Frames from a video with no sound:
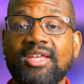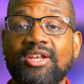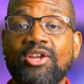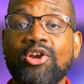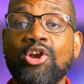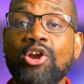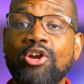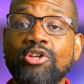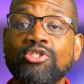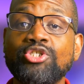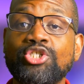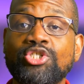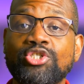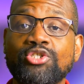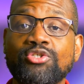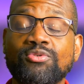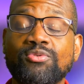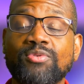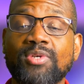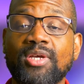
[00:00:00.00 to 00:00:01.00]
can hurt
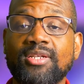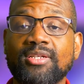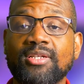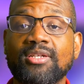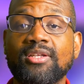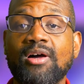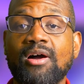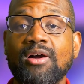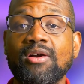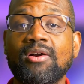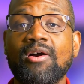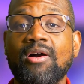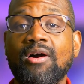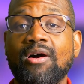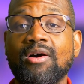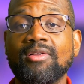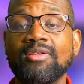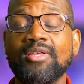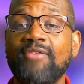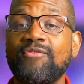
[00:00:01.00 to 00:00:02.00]
you in the long
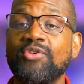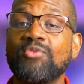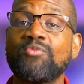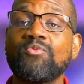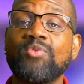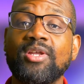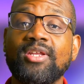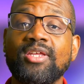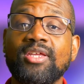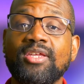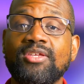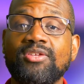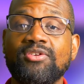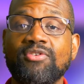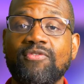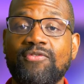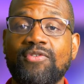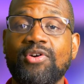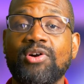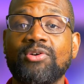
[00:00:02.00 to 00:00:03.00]
haul if you're running your
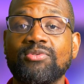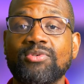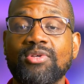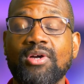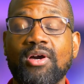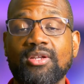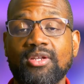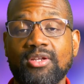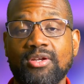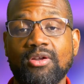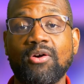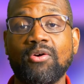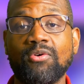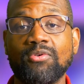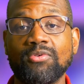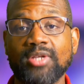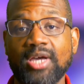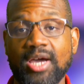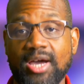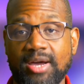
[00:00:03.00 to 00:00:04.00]
phone on an
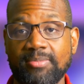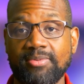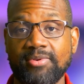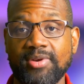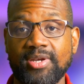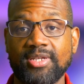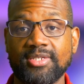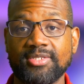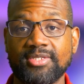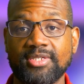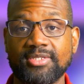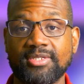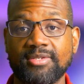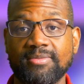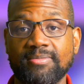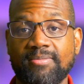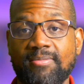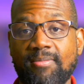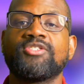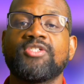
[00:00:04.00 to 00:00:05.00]
old operating
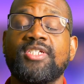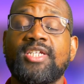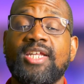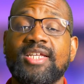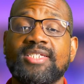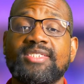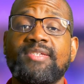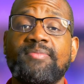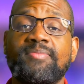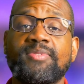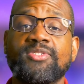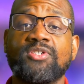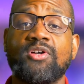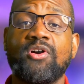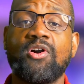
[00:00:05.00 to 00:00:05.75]
system. So the next tip is